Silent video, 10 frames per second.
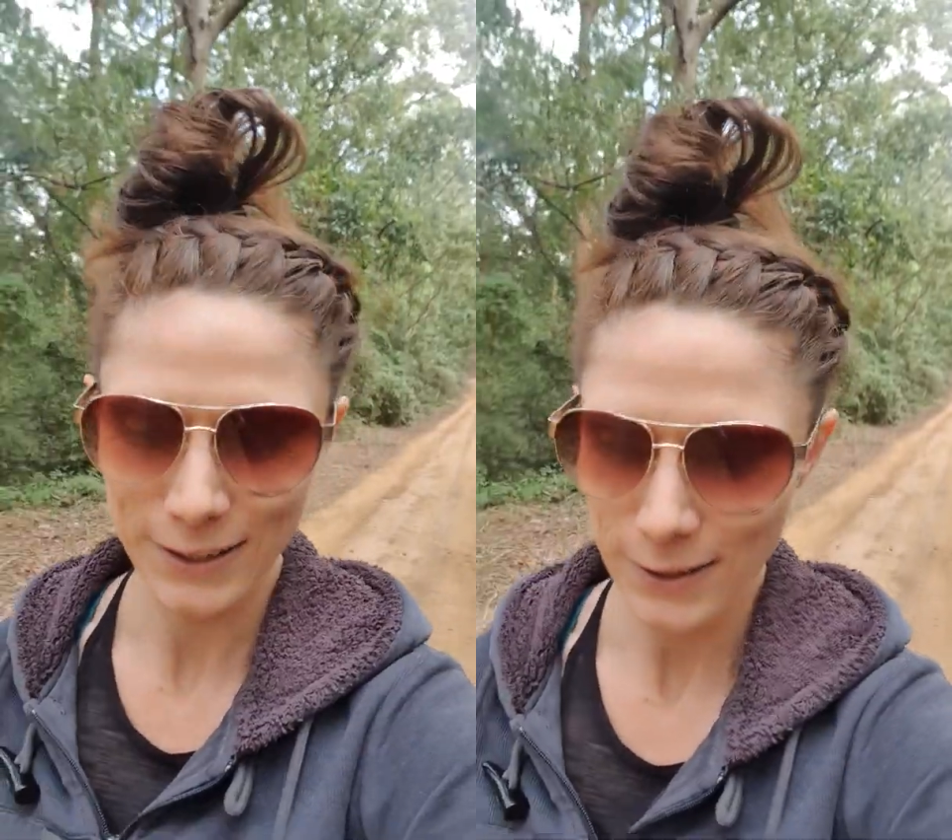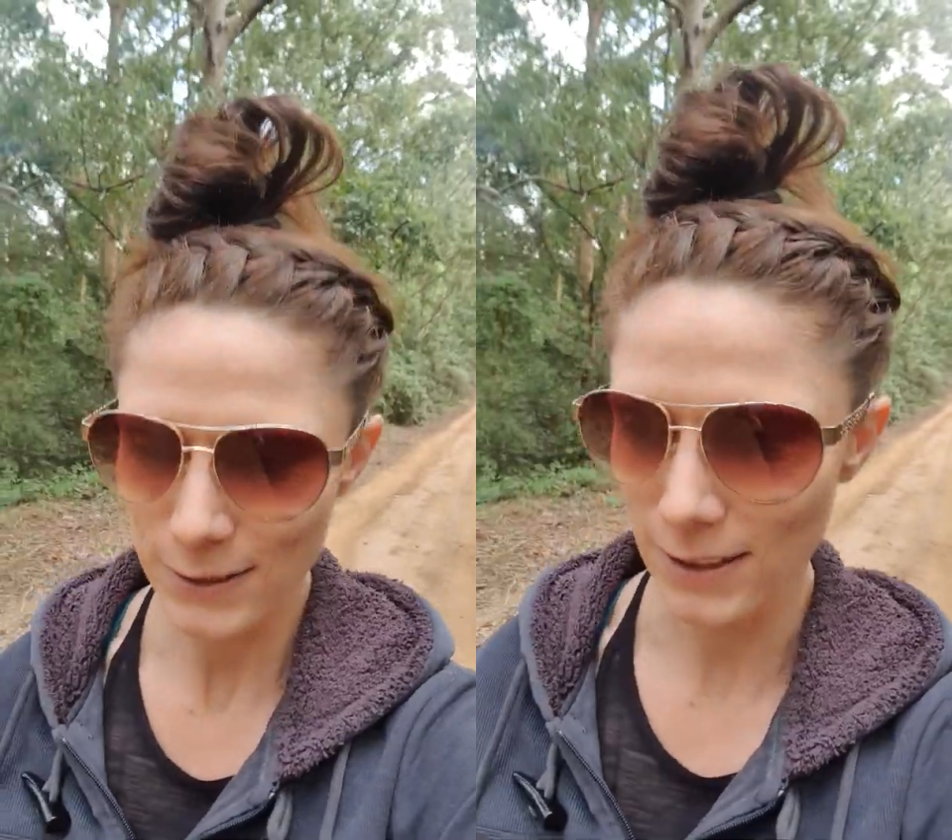
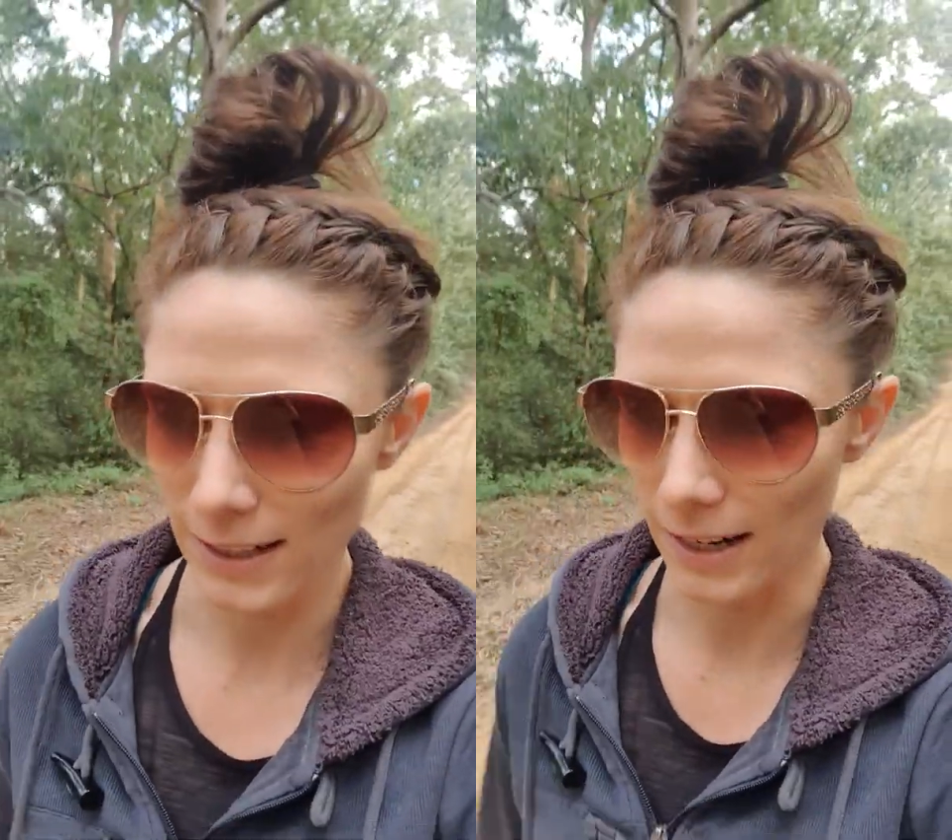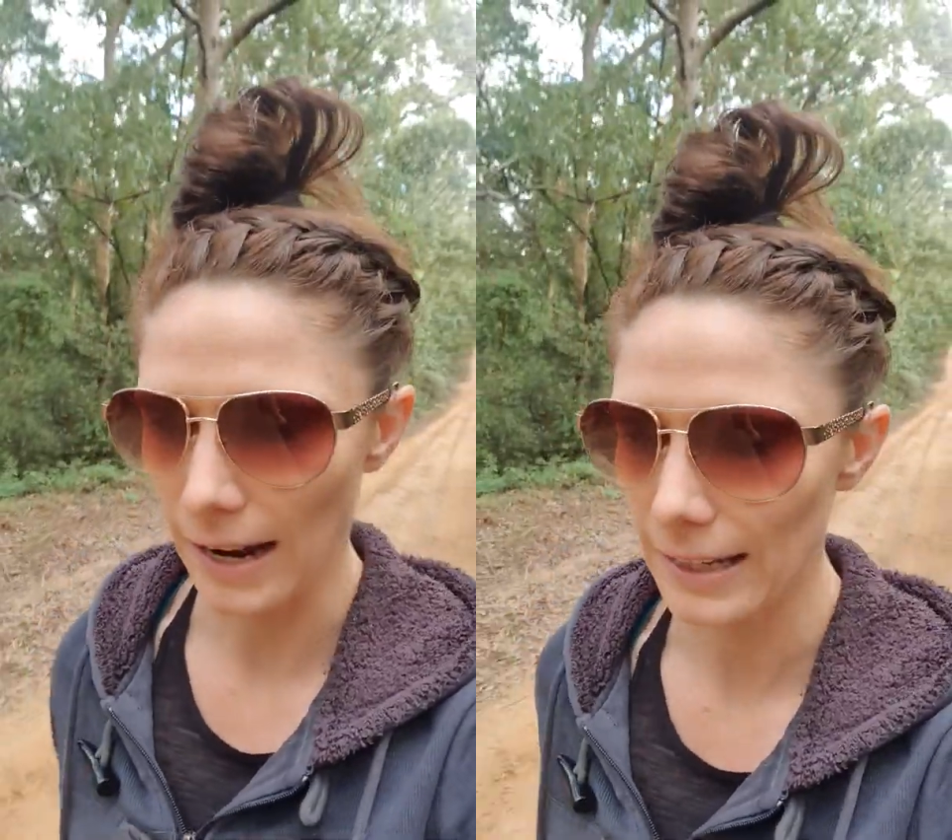so
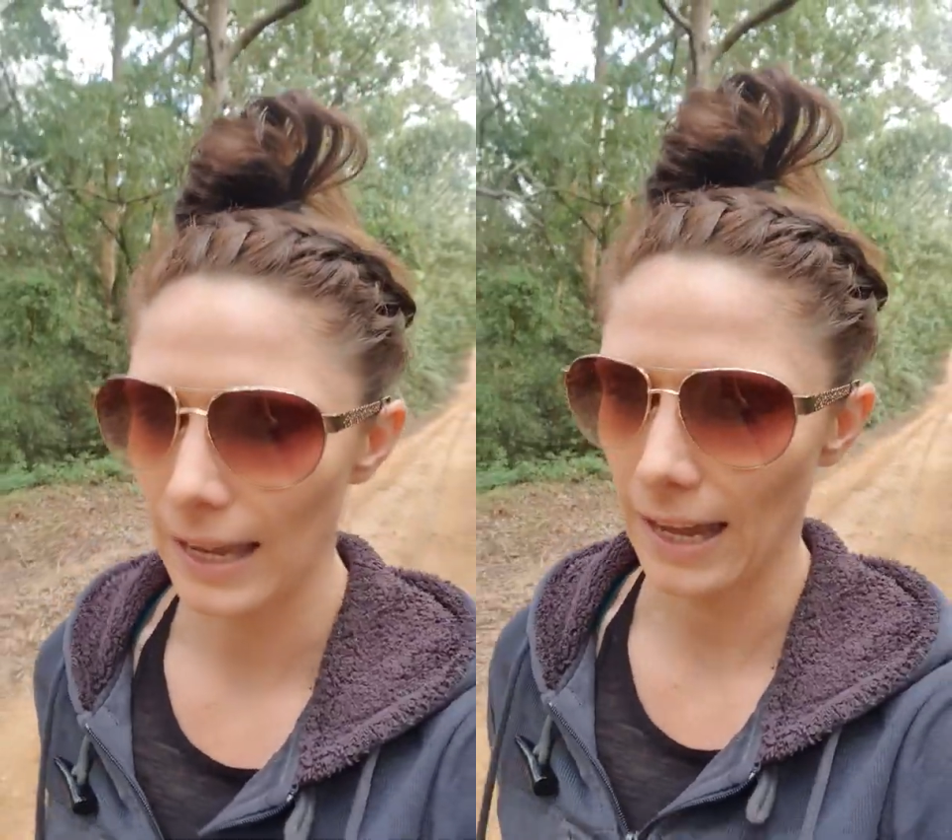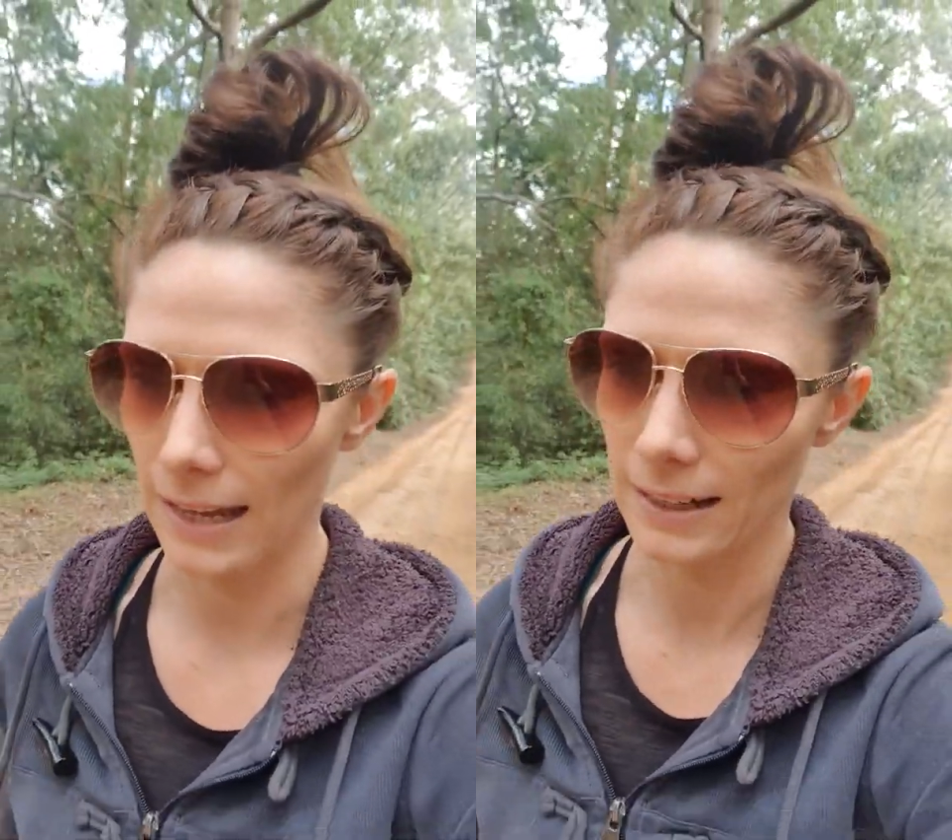that I
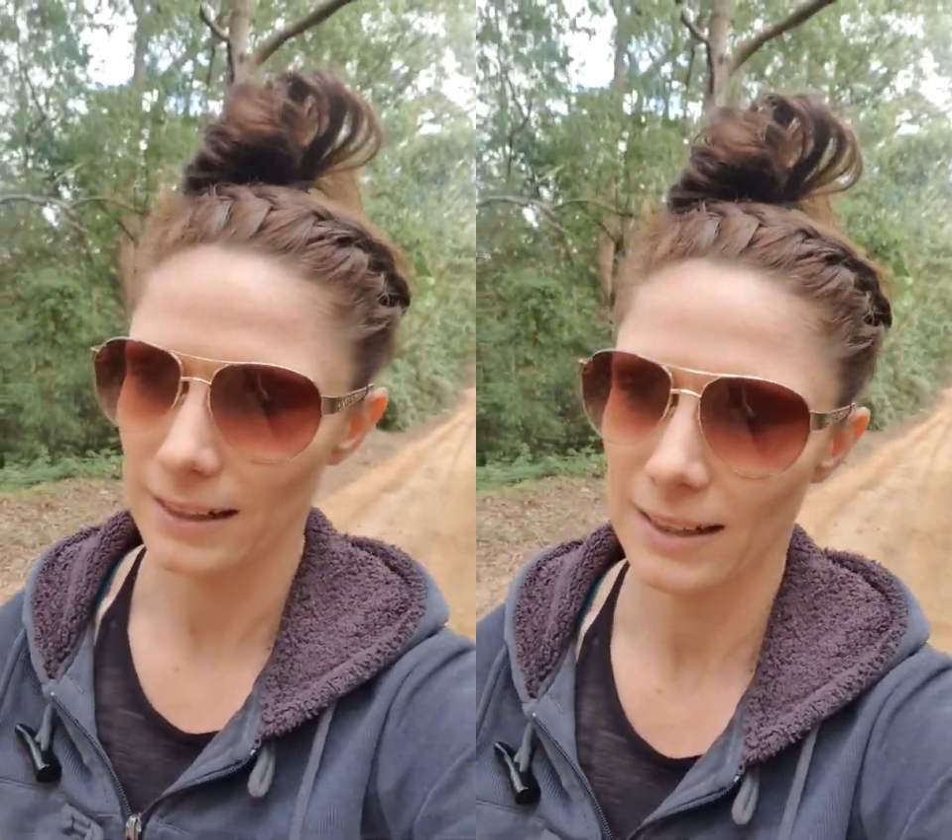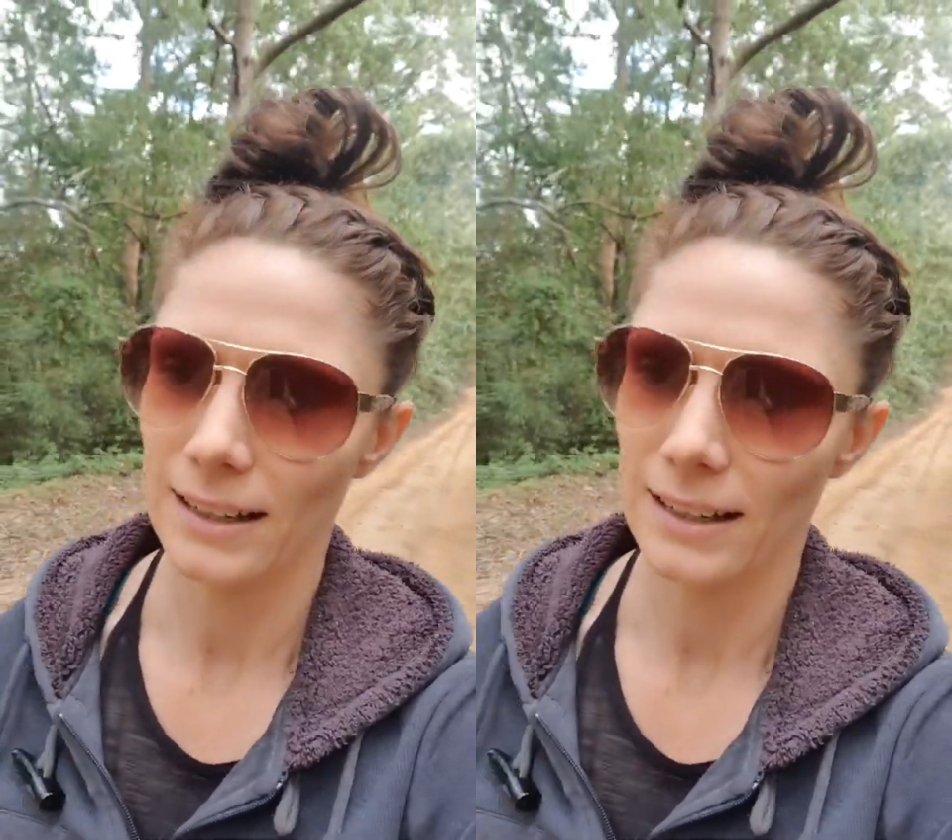can